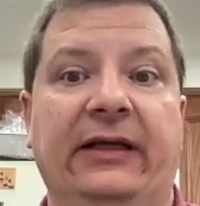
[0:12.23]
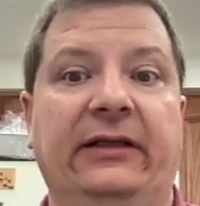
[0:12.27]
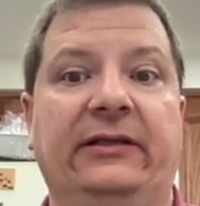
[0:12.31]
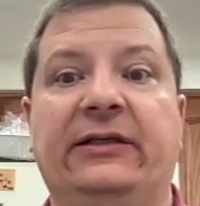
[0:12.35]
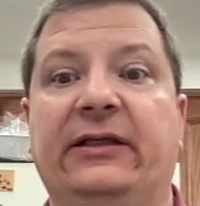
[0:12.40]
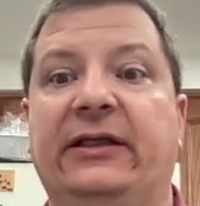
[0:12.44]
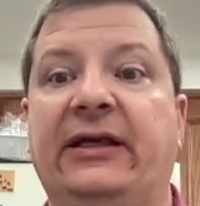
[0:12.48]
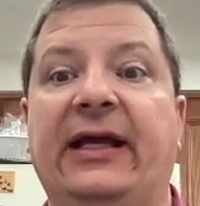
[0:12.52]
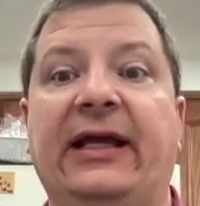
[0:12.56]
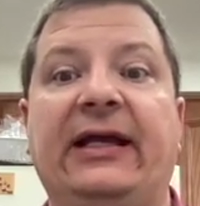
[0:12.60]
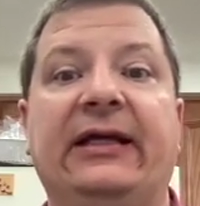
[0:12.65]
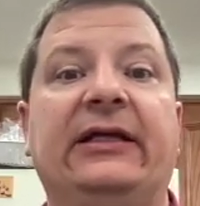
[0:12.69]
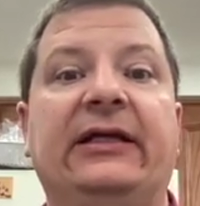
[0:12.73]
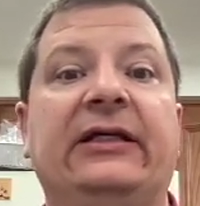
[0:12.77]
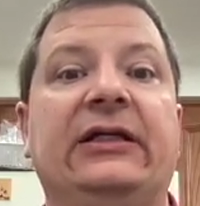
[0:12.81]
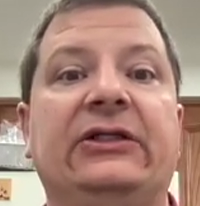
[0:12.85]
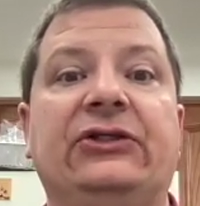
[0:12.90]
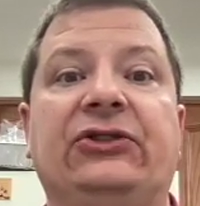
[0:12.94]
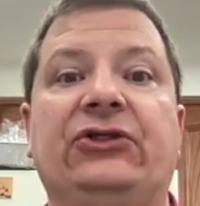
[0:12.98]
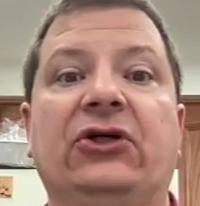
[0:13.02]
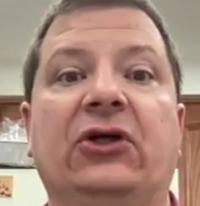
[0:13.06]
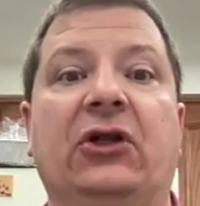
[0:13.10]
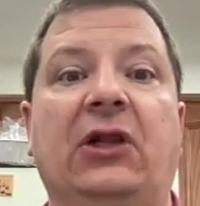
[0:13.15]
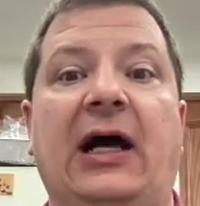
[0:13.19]
Today is
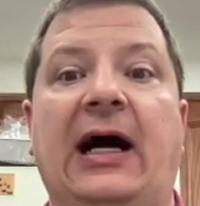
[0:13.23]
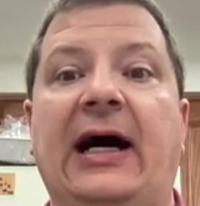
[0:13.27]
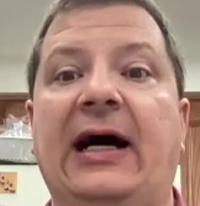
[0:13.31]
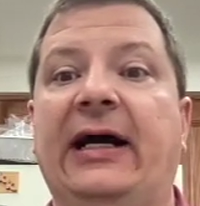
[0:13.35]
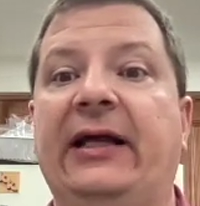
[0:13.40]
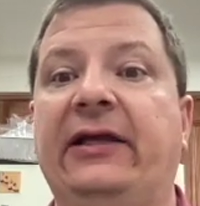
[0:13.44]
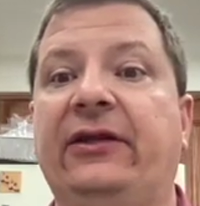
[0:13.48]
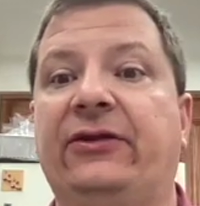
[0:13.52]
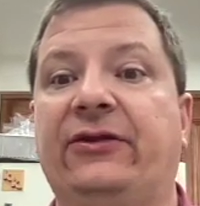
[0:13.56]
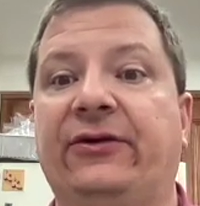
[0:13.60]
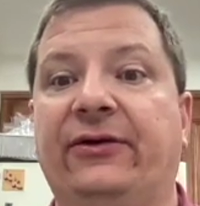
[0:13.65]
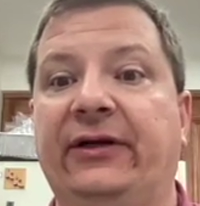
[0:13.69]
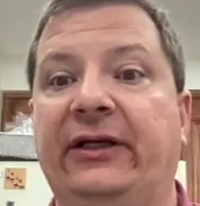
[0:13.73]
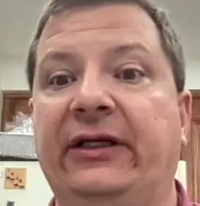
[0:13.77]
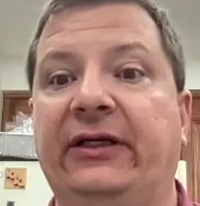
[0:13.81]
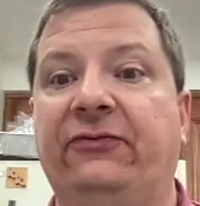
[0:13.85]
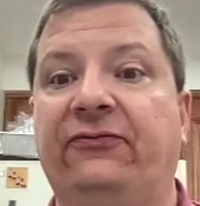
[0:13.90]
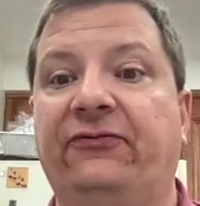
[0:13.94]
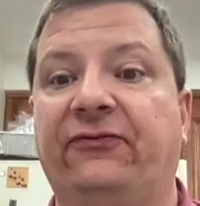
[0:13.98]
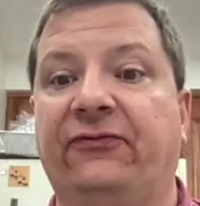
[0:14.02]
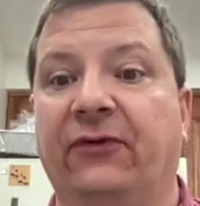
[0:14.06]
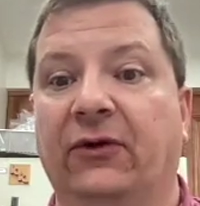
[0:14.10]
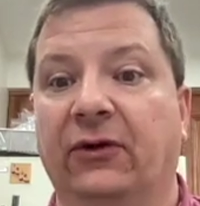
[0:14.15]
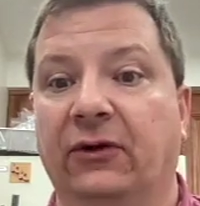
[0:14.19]
July
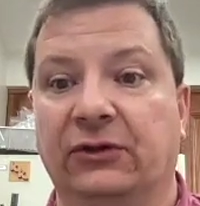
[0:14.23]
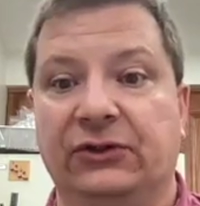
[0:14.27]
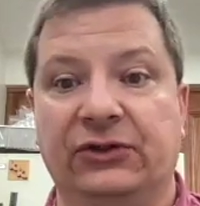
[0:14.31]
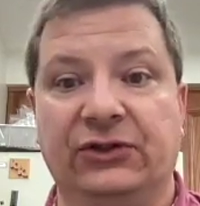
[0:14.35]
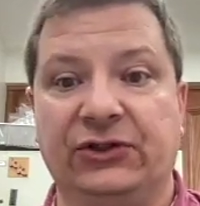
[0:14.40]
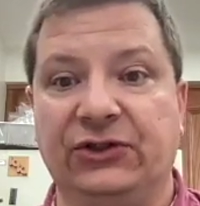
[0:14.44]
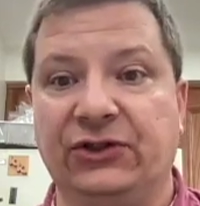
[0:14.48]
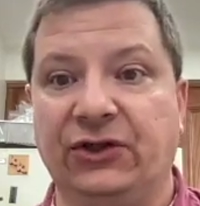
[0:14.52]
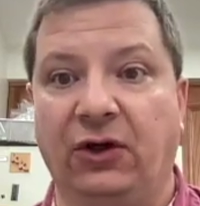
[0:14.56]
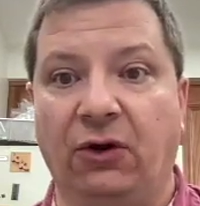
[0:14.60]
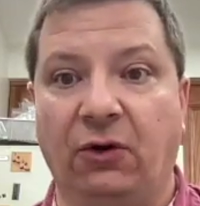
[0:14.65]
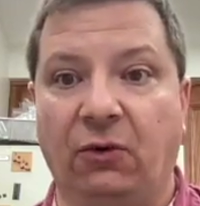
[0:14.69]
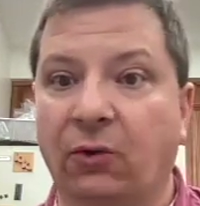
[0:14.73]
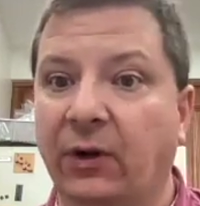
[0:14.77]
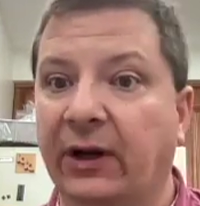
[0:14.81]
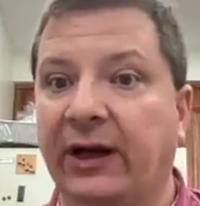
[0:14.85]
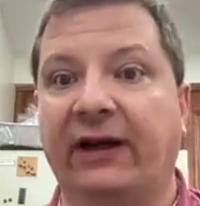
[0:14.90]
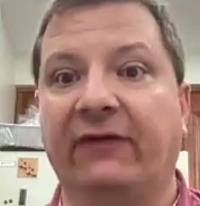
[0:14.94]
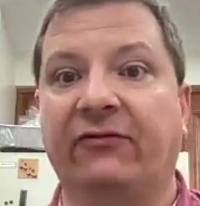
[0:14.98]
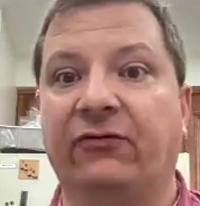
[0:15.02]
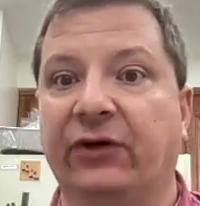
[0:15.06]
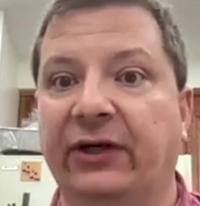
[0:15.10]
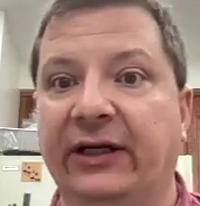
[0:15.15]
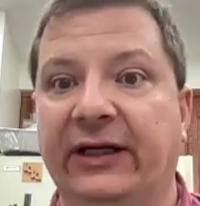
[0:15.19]
31st. So
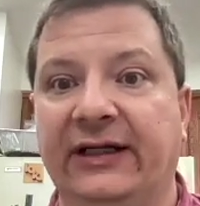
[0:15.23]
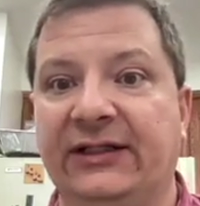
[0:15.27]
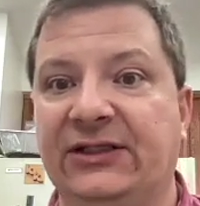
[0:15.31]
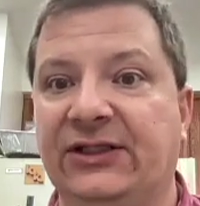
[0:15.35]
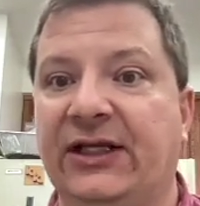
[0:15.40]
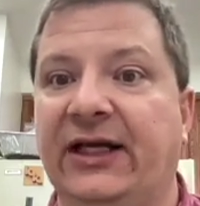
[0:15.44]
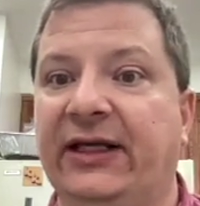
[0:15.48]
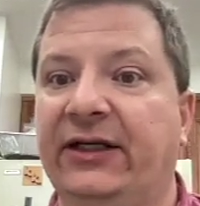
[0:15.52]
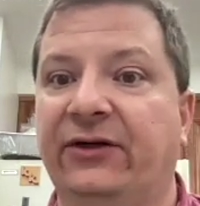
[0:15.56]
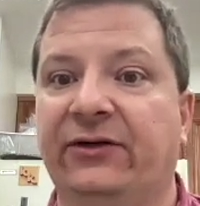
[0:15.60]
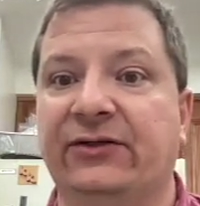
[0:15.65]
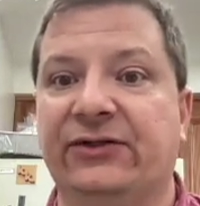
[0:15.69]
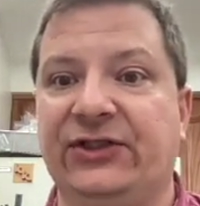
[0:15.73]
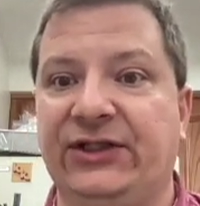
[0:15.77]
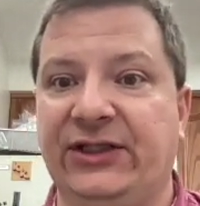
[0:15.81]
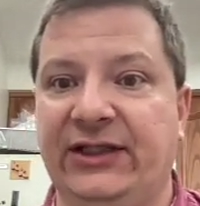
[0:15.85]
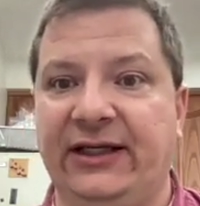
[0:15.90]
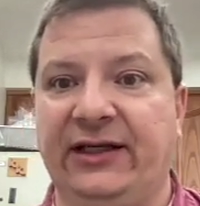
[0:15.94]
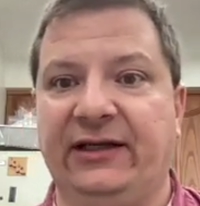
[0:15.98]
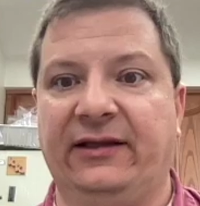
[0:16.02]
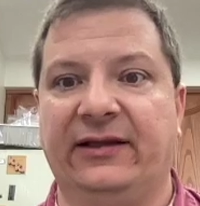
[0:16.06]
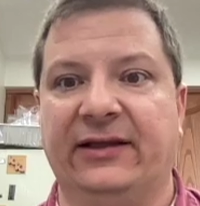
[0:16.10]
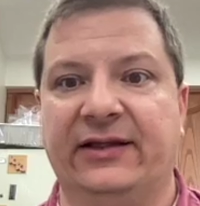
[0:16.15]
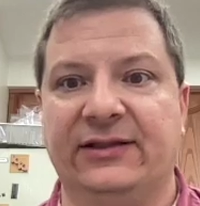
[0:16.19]
whenever it is that you're
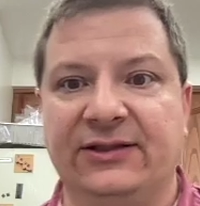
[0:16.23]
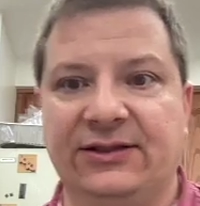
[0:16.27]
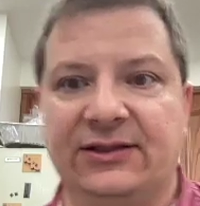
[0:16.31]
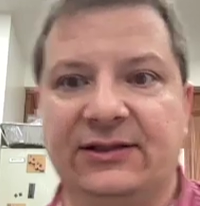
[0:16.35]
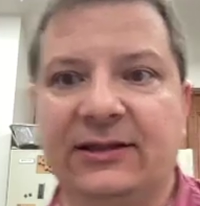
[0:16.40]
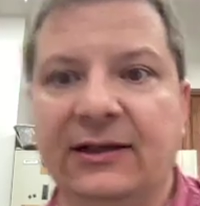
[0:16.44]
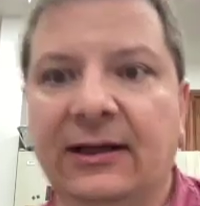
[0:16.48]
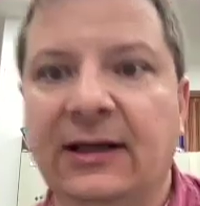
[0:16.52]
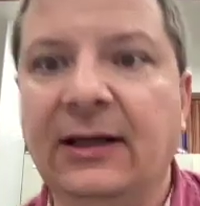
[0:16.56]
seeing this,